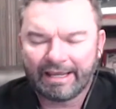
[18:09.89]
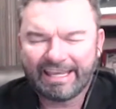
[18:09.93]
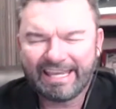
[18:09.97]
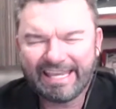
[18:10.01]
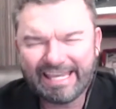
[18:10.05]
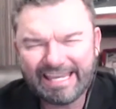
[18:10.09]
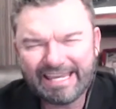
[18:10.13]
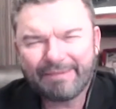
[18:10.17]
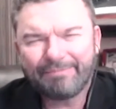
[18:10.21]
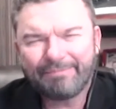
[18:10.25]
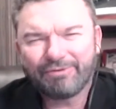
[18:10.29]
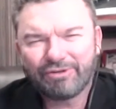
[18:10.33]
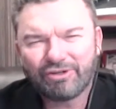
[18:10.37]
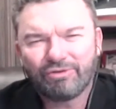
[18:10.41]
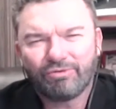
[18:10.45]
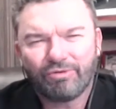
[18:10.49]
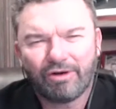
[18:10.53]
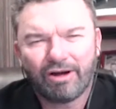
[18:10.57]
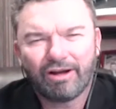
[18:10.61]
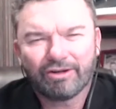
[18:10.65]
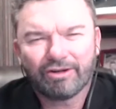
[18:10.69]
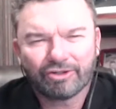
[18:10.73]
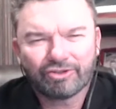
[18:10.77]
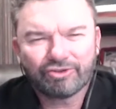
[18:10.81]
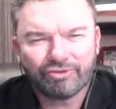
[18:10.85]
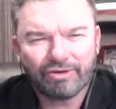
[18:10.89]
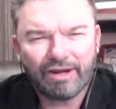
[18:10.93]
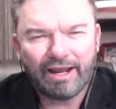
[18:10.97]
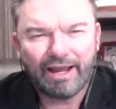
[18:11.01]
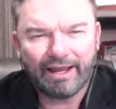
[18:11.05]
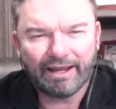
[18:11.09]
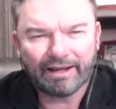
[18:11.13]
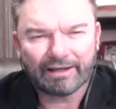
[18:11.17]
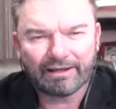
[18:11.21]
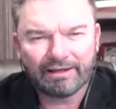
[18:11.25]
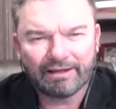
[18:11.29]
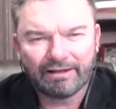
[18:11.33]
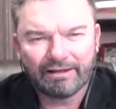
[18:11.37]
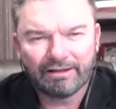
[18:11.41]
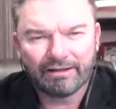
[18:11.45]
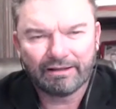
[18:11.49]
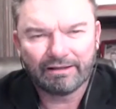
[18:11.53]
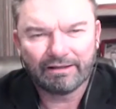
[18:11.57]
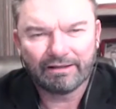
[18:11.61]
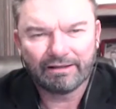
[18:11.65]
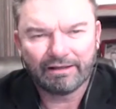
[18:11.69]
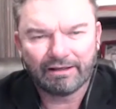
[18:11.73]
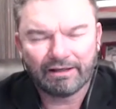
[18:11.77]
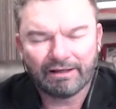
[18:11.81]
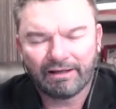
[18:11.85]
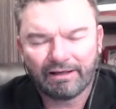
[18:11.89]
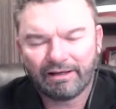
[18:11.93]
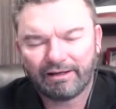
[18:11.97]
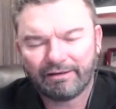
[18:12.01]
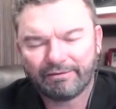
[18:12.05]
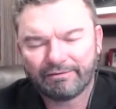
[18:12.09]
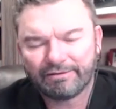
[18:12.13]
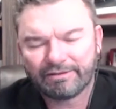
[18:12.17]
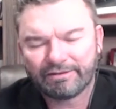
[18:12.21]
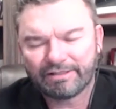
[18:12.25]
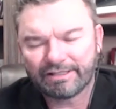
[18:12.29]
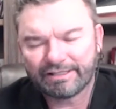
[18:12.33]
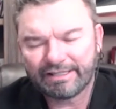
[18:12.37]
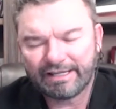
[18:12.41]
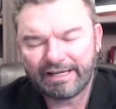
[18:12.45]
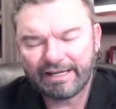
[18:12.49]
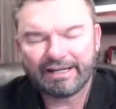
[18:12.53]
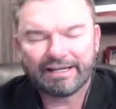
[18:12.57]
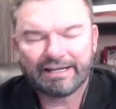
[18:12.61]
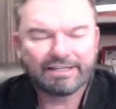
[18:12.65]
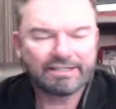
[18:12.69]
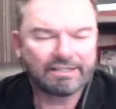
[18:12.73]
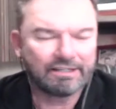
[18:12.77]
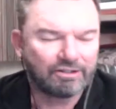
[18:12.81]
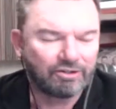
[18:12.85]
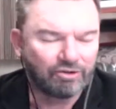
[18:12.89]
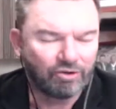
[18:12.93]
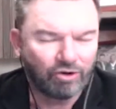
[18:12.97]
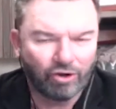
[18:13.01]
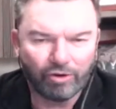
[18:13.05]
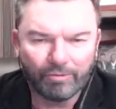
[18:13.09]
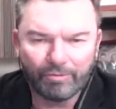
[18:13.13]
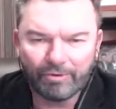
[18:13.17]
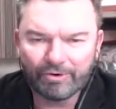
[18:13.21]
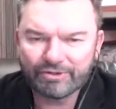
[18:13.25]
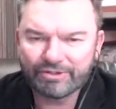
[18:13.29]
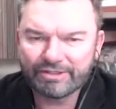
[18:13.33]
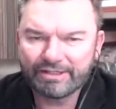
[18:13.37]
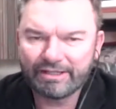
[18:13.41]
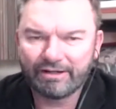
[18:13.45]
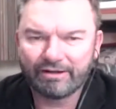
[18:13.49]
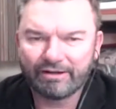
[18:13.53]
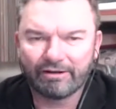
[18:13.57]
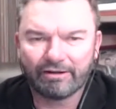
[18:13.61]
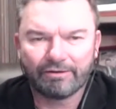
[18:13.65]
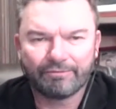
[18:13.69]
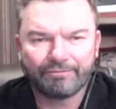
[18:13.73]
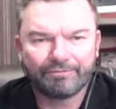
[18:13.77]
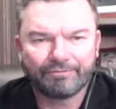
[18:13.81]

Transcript: keeps you on track to say, listen, you're almost there.